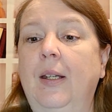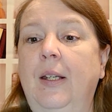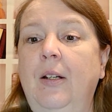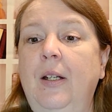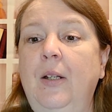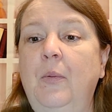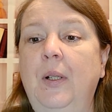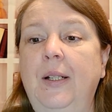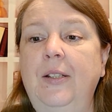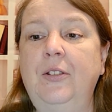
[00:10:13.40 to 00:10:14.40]
Kirian
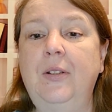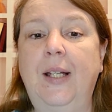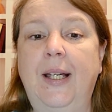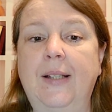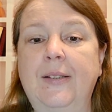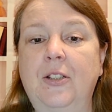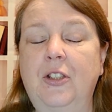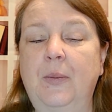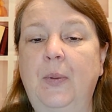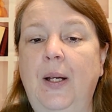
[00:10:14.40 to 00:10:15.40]
released her hands as
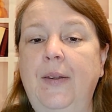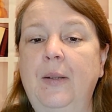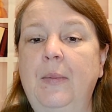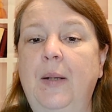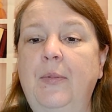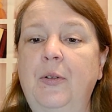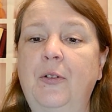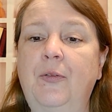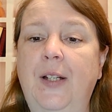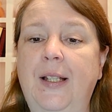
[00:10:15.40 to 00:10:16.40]
she brought them up to her
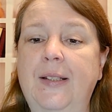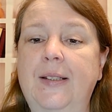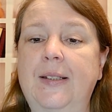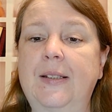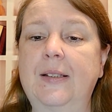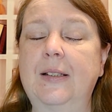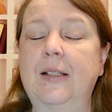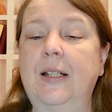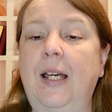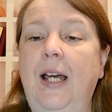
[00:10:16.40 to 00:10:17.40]
face.
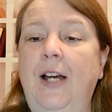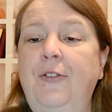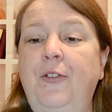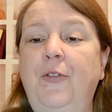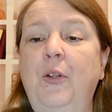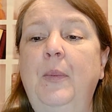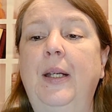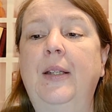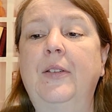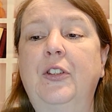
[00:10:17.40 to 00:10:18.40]
After a few
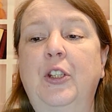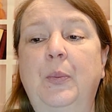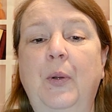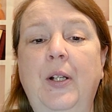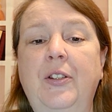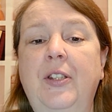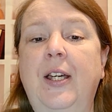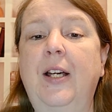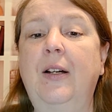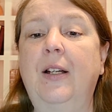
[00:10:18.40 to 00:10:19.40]
minutes, she brushed the
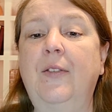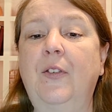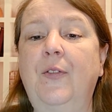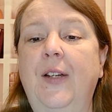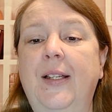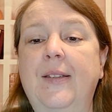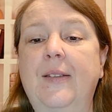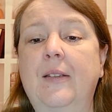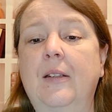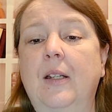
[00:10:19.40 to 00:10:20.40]
hair out of her
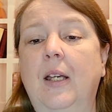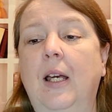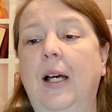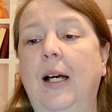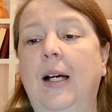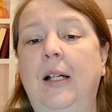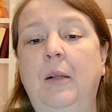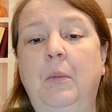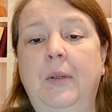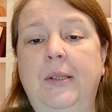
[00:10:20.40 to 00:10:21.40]
face.
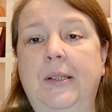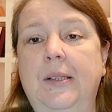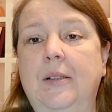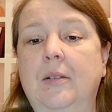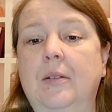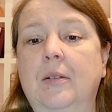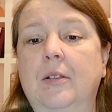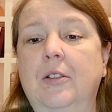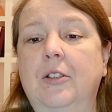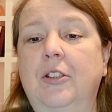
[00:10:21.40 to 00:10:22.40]
I was.
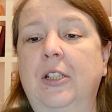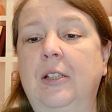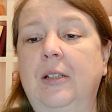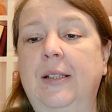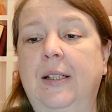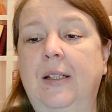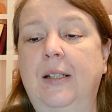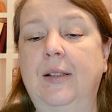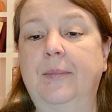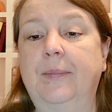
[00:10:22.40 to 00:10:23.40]
She looked down
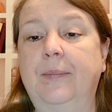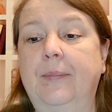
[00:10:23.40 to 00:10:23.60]
again.